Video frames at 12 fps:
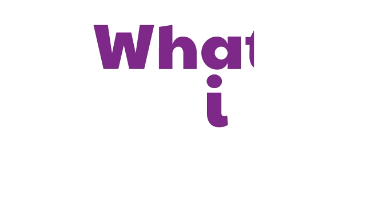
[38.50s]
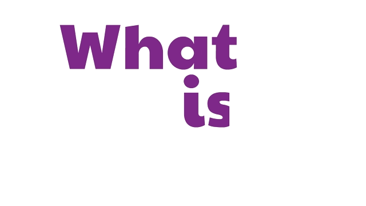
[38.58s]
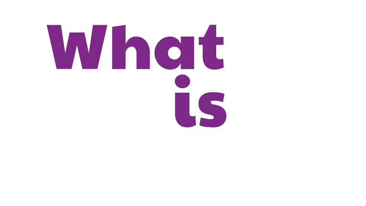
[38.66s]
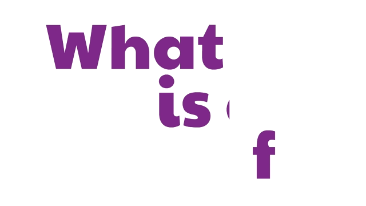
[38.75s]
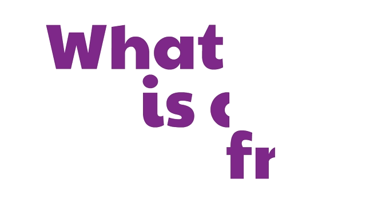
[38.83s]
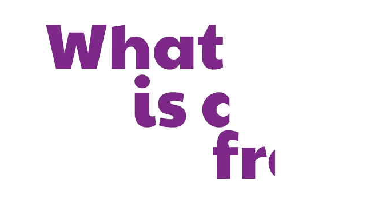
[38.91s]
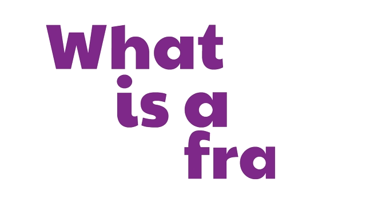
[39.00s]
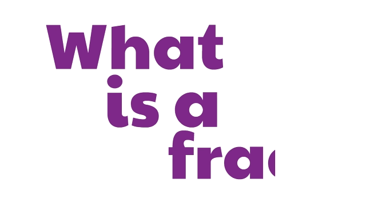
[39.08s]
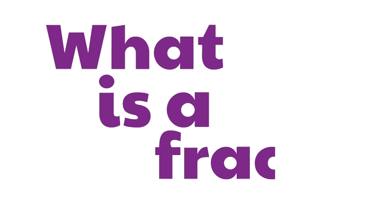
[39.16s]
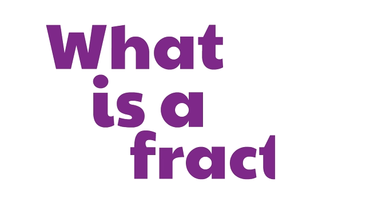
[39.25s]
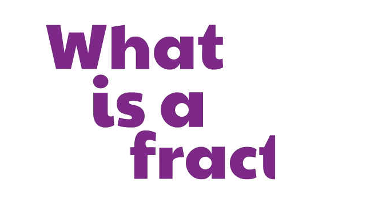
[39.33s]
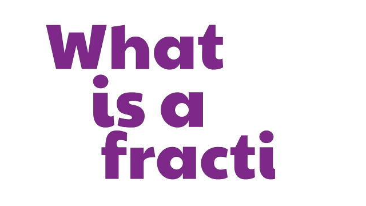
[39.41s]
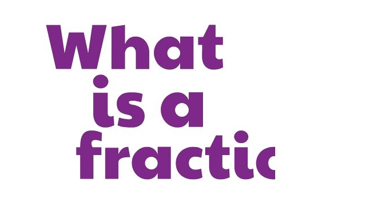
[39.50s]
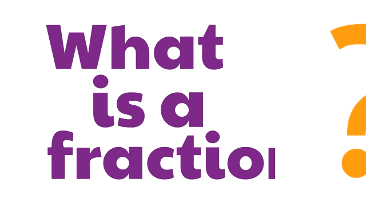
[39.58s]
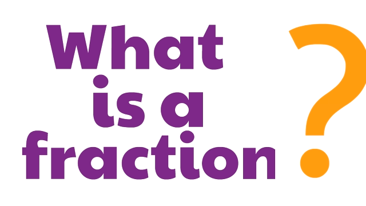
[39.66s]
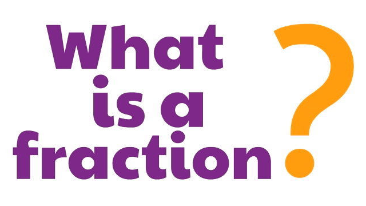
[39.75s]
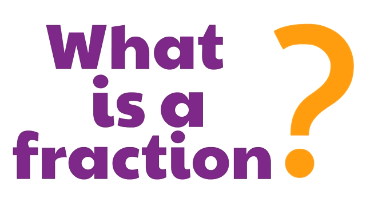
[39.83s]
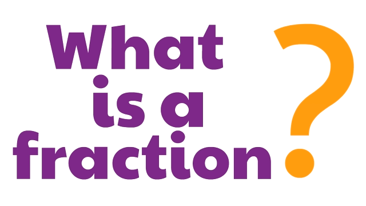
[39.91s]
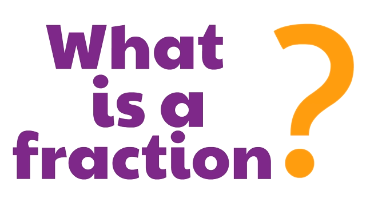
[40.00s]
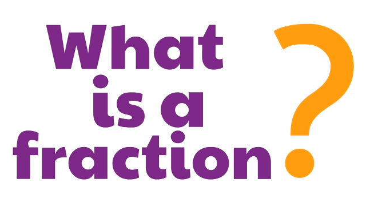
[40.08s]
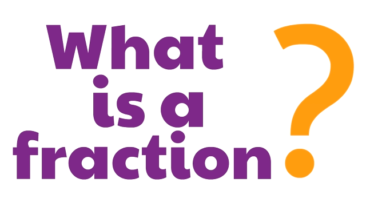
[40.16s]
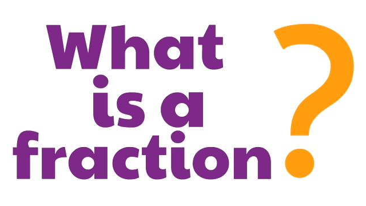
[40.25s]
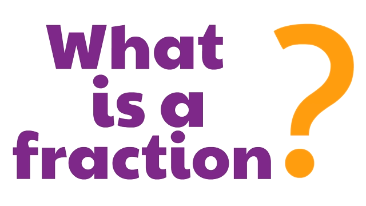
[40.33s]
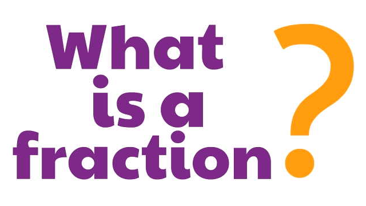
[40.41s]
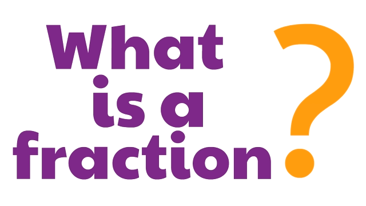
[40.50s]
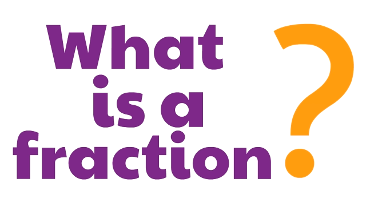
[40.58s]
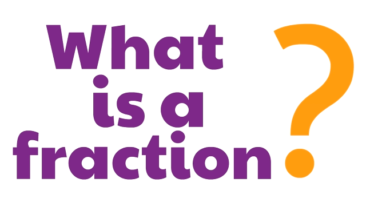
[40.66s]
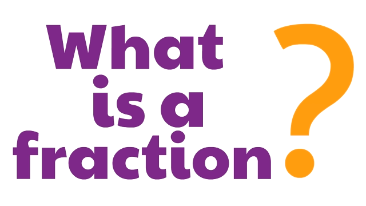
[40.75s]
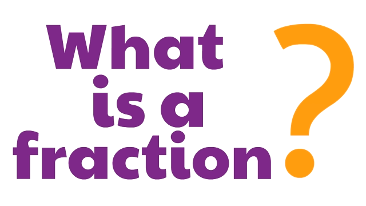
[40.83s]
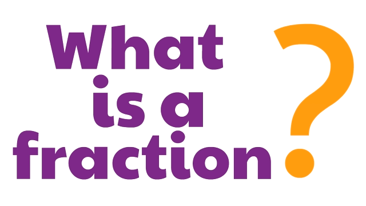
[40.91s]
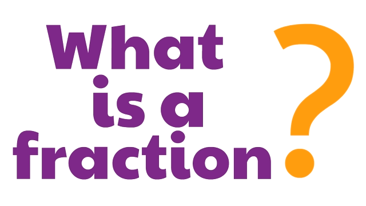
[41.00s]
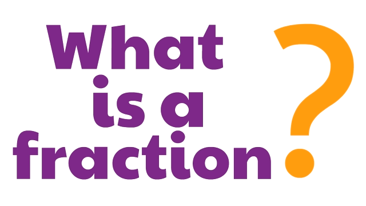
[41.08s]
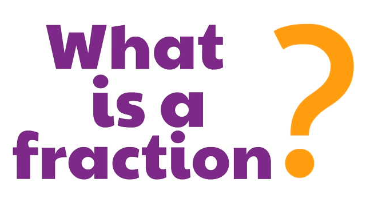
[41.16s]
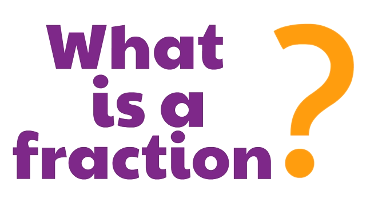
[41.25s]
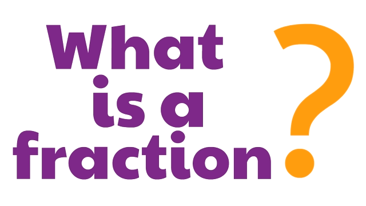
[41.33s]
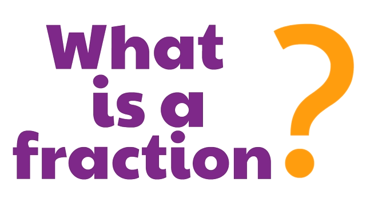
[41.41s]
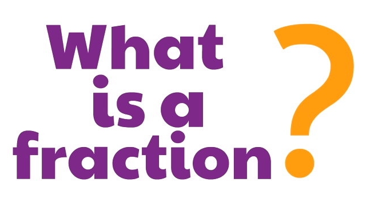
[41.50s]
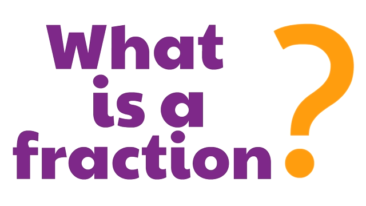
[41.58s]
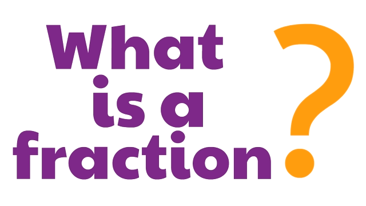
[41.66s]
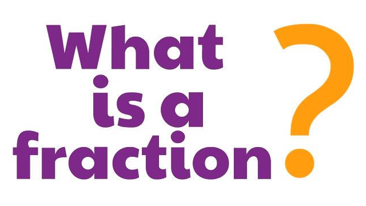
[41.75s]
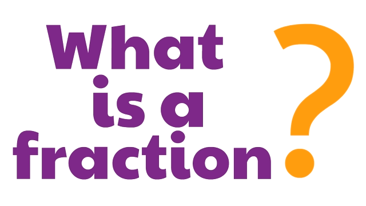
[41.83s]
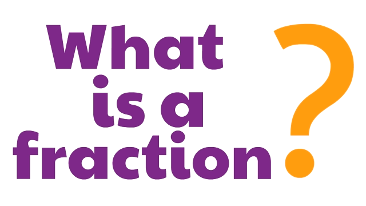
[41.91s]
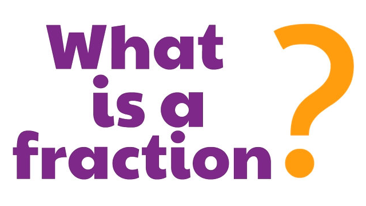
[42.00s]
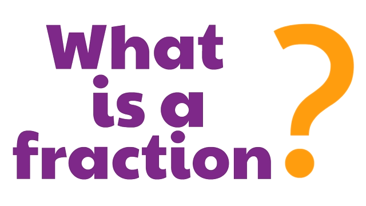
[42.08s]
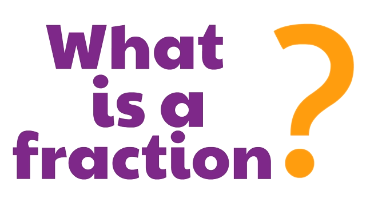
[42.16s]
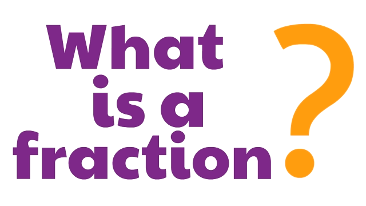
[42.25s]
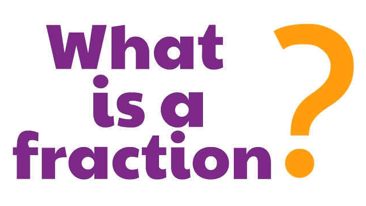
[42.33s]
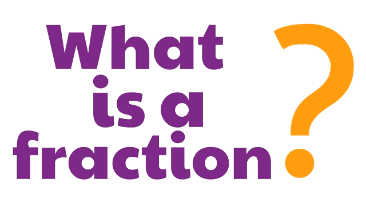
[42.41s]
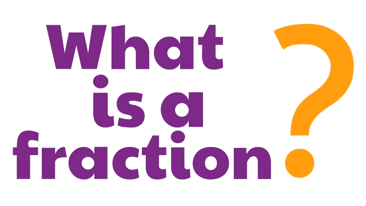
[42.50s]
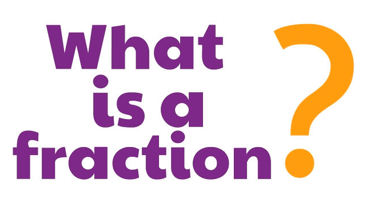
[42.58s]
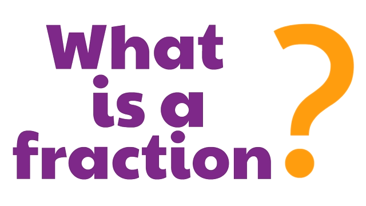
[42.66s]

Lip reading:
(no speaker visible)